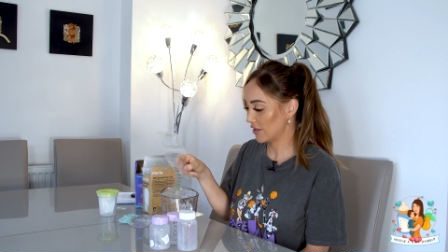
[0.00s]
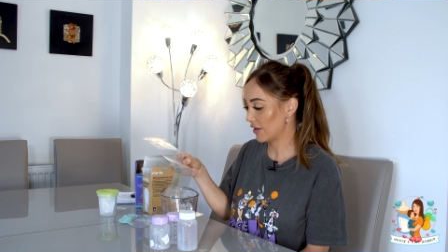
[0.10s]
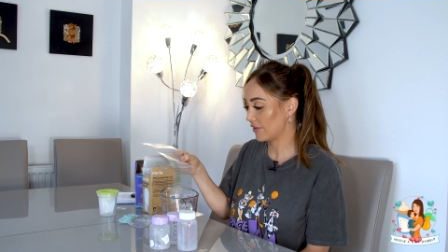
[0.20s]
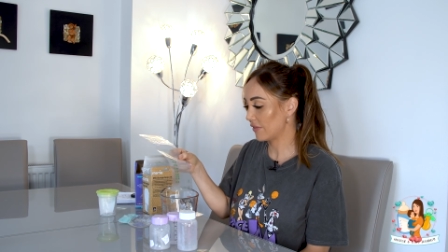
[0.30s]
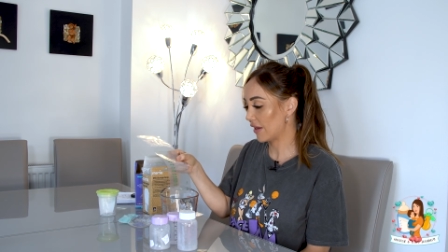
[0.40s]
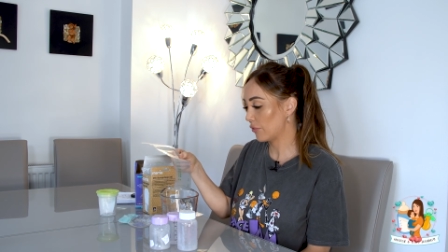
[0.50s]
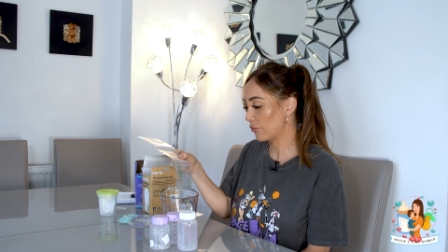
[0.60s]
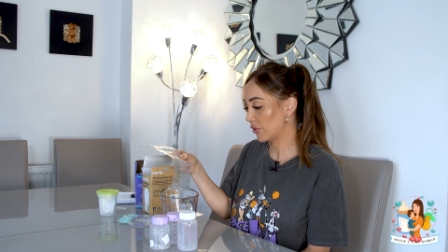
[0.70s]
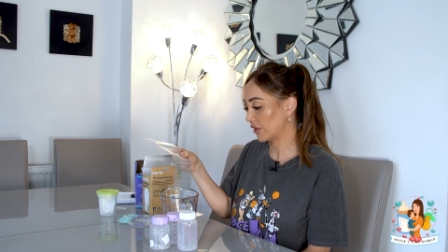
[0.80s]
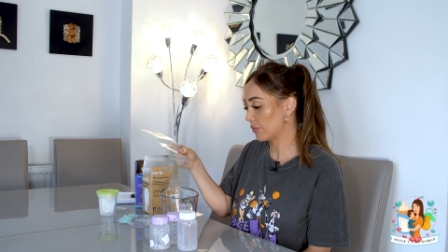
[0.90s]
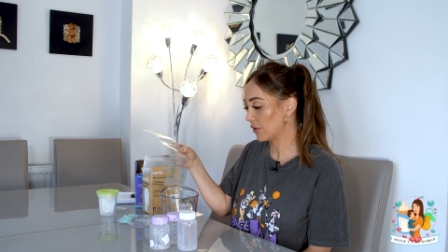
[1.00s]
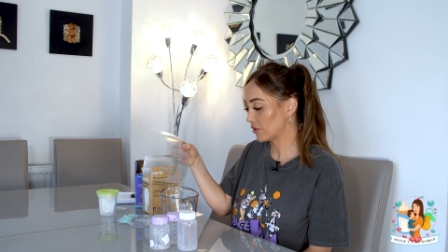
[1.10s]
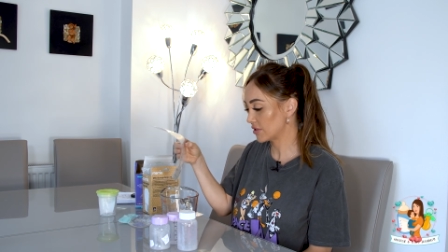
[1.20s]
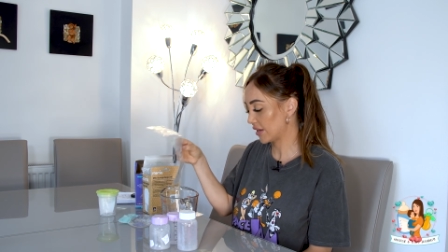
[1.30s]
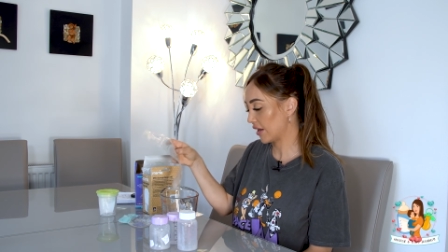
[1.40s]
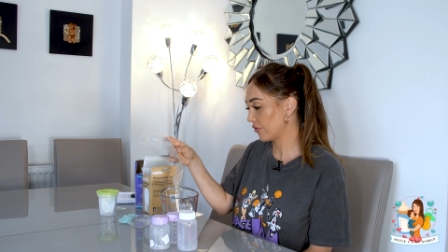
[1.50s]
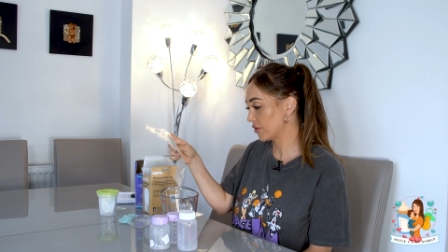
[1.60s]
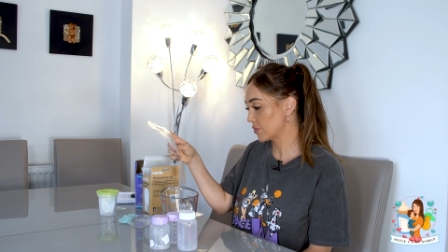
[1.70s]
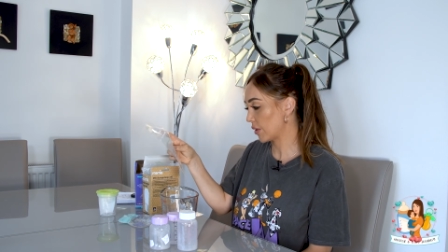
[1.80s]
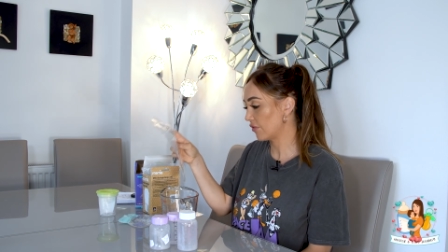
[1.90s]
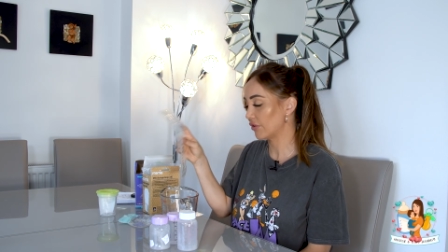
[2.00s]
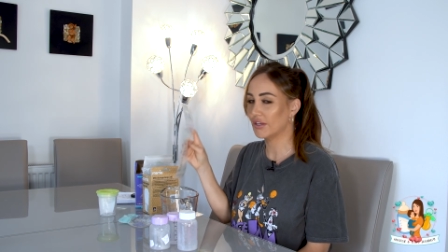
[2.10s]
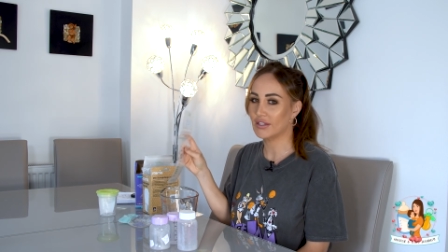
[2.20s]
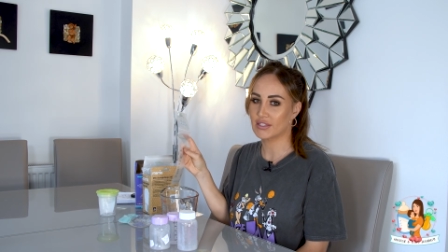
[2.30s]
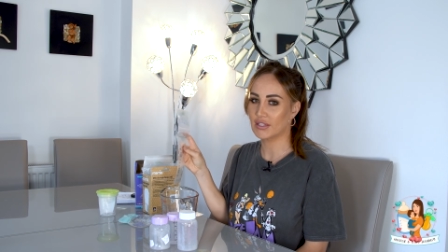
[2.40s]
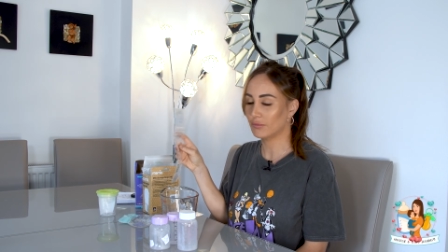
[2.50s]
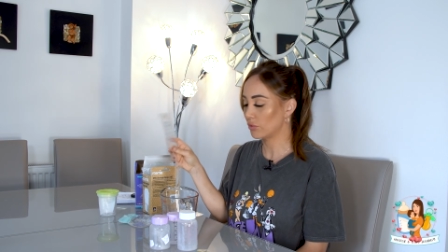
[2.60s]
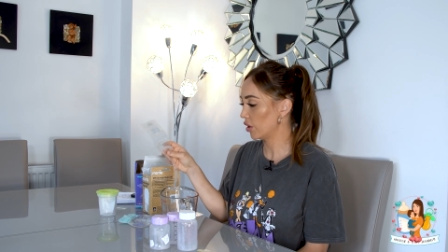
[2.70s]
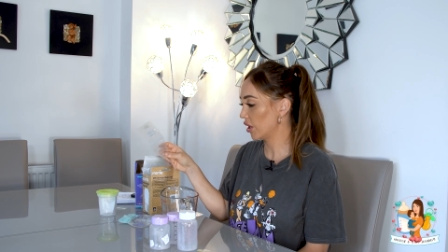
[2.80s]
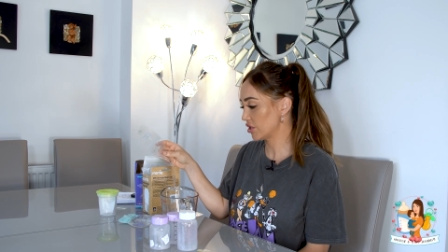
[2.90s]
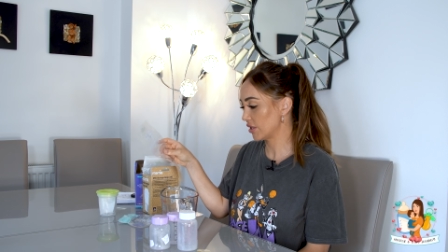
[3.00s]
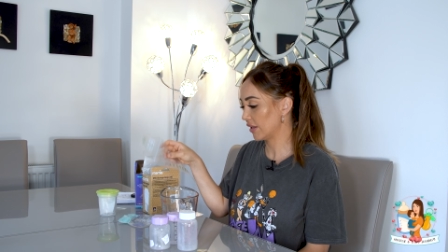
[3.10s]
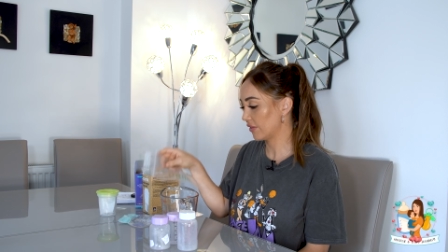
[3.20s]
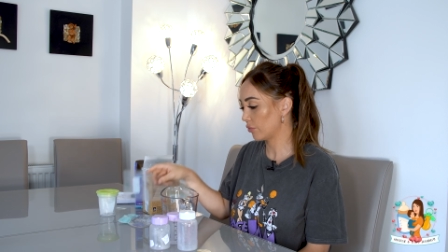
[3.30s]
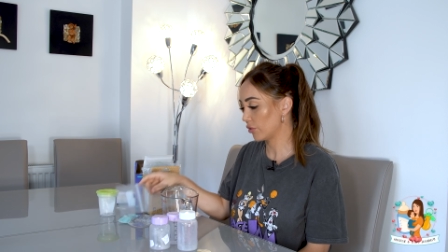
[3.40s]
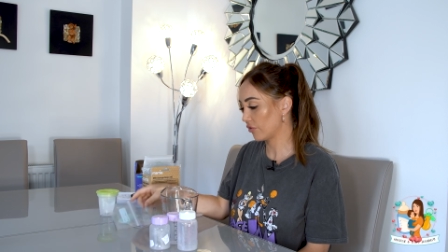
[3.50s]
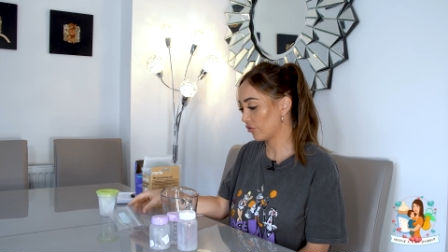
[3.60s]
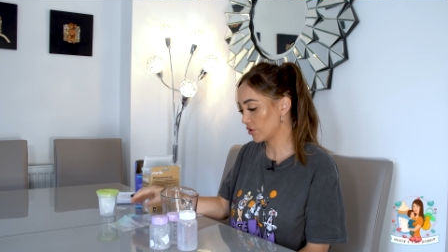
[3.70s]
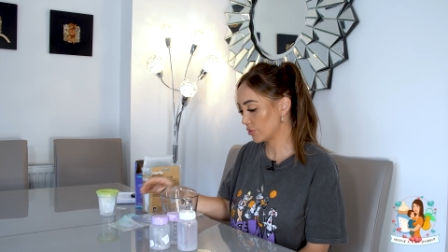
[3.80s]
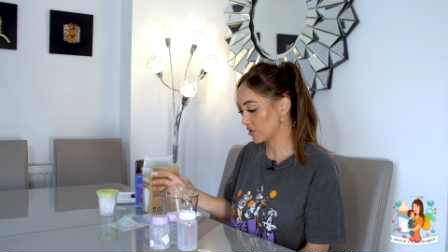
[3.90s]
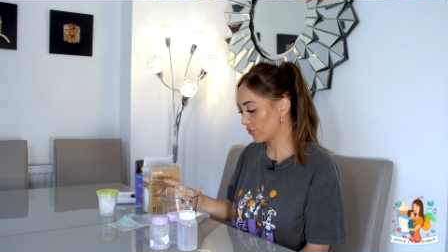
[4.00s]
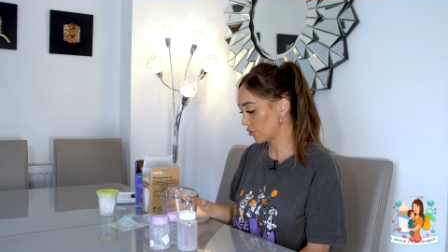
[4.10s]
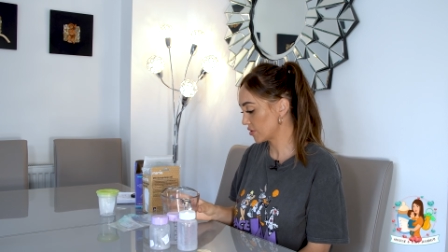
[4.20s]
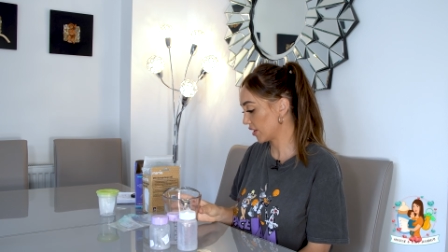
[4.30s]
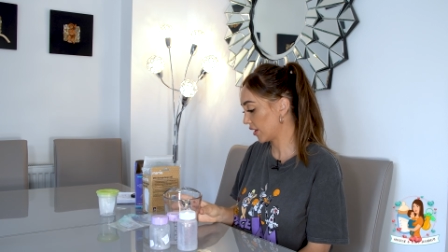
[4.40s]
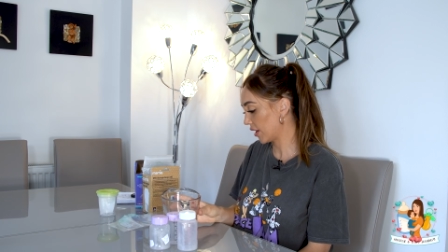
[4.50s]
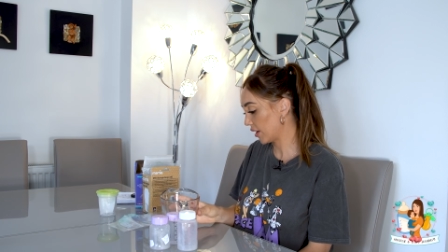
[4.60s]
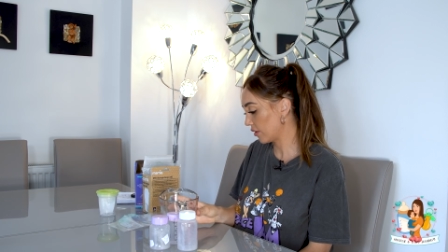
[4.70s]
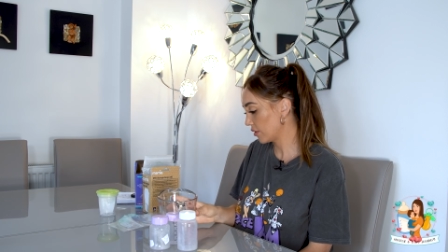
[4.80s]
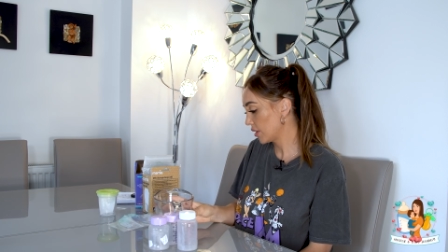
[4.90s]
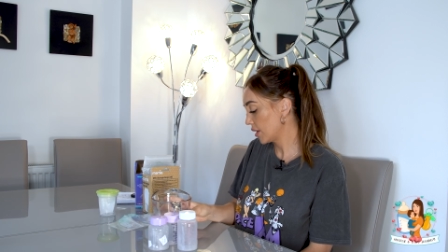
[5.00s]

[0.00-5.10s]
and then that will bring the milk together as well if you needed it more urgently than what the fridge was defrosting it at.